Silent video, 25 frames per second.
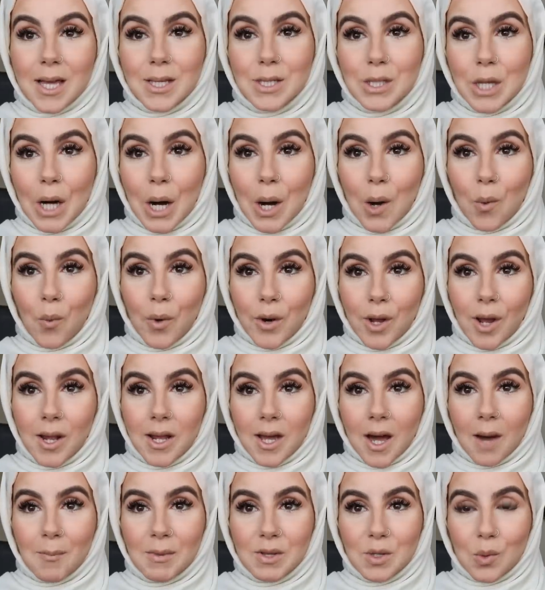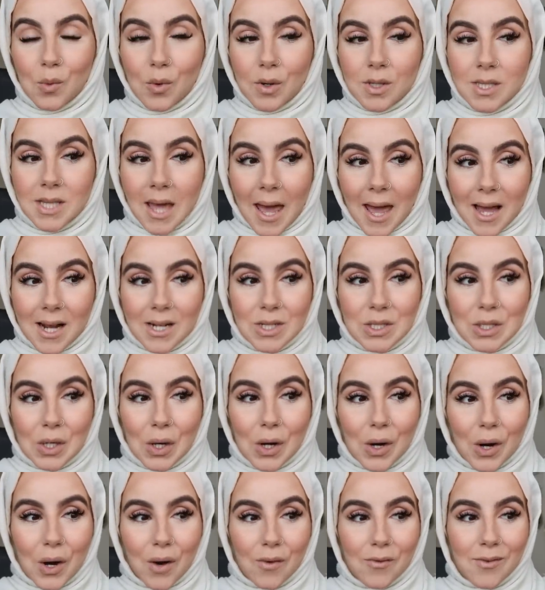so we're nearly coming towards the end
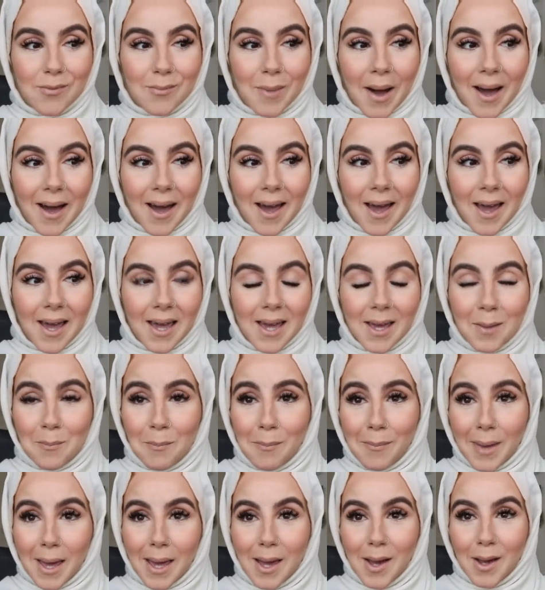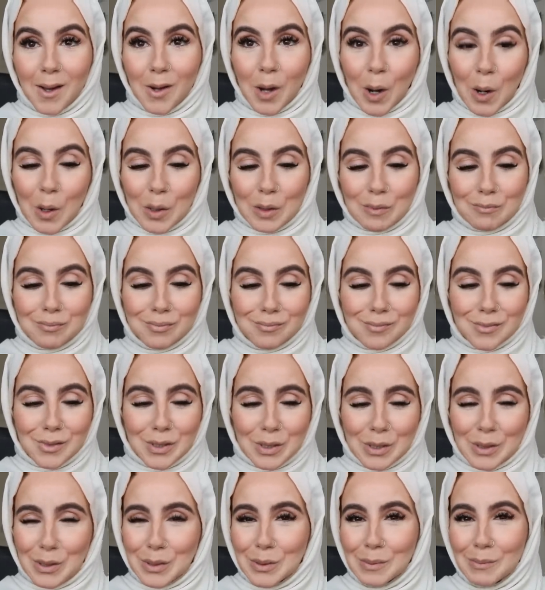of my
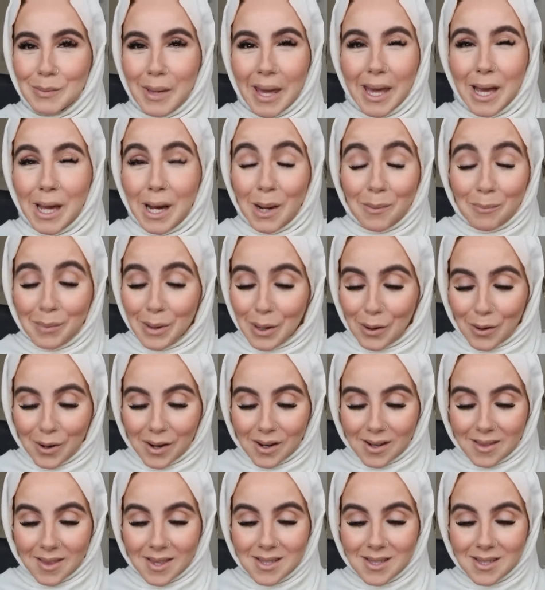go-to makeup look.